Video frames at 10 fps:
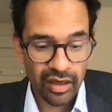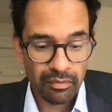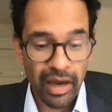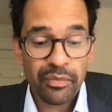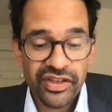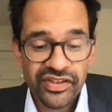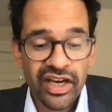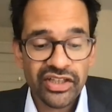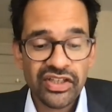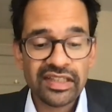My
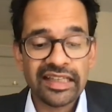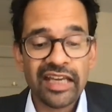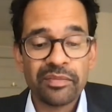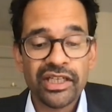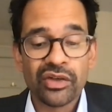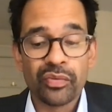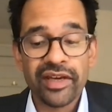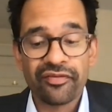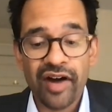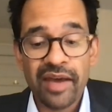research has led me to
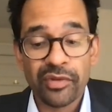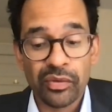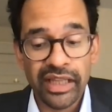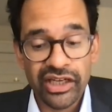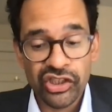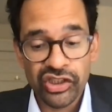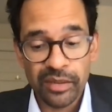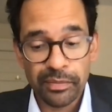reframe the relationship